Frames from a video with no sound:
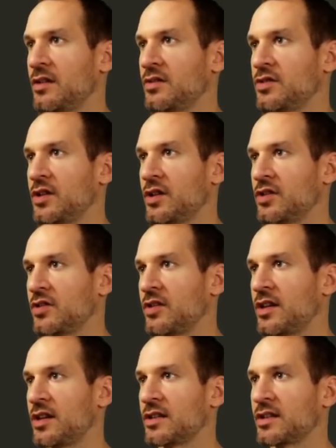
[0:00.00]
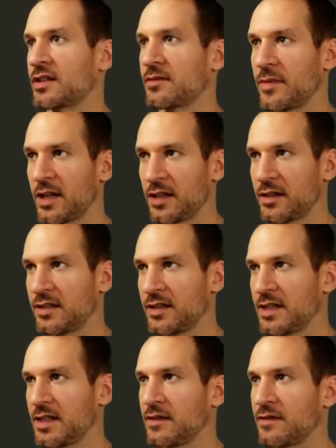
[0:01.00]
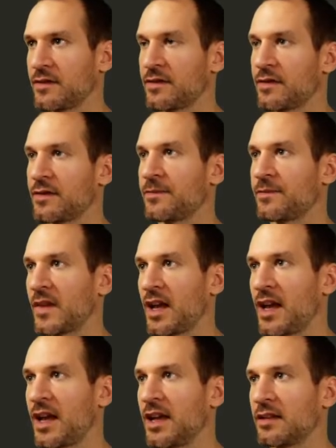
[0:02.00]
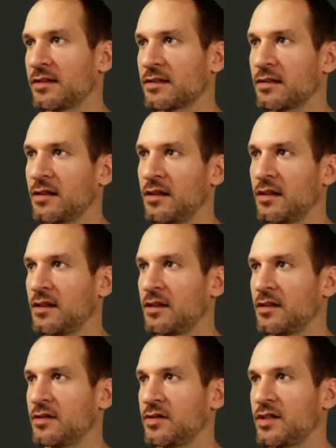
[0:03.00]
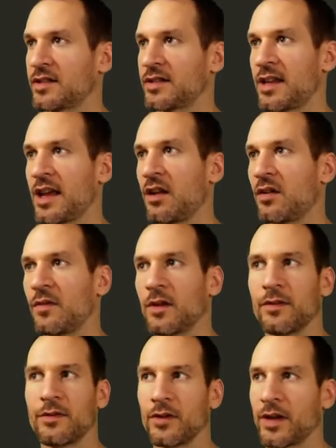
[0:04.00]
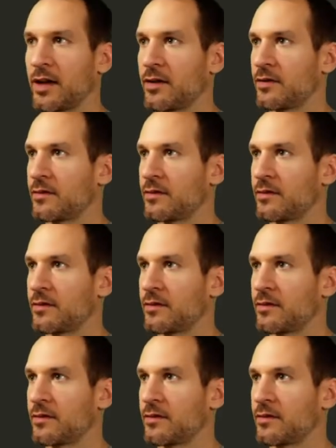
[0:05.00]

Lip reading: change this, make it a div, and just say hello world for now.